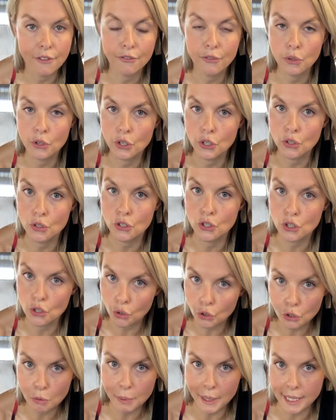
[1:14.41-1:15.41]
for your
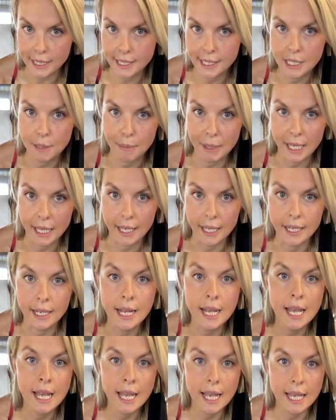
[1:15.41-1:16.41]
shoulder blades to be in
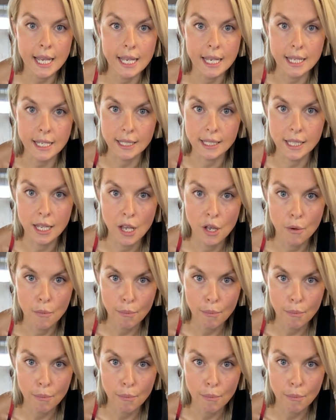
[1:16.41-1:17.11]
is